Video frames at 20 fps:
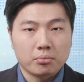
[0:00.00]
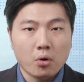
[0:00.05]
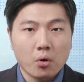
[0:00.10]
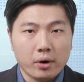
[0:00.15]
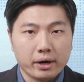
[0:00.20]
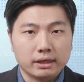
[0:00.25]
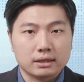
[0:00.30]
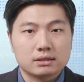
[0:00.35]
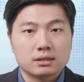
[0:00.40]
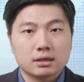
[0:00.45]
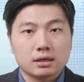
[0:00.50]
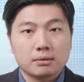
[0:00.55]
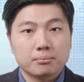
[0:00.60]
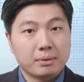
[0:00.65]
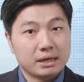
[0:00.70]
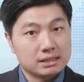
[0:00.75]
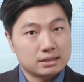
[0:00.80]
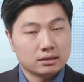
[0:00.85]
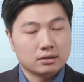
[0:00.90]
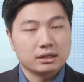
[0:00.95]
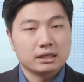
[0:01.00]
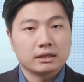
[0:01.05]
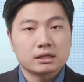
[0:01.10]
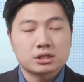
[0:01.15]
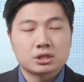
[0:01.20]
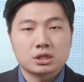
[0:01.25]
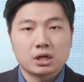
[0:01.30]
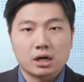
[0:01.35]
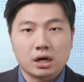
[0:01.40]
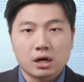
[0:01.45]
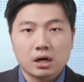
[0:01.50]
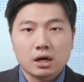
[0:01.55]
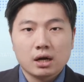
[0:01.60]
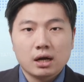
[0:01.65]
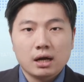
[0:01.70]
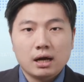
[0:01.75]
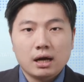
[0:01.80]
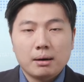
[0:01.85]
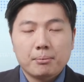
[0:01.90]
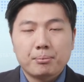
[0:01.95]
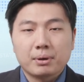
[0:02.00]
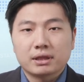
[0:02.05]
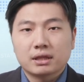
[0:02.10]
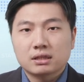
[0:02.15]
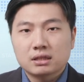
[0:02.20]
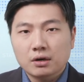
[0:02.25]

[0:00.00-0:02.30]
point, basically this year. But the